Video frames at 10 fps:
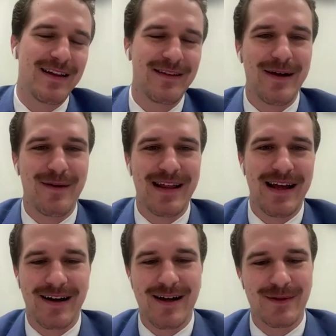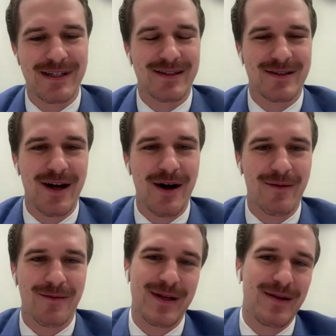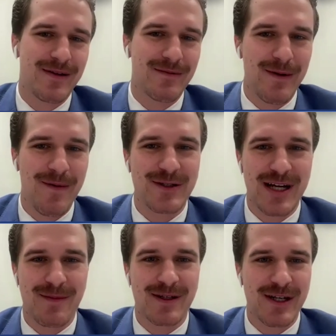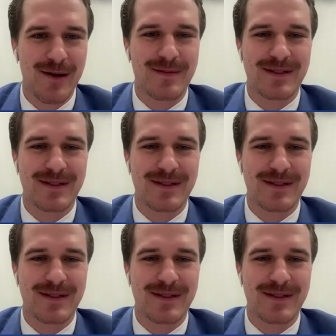they were there a couple of years ago when we won the championship.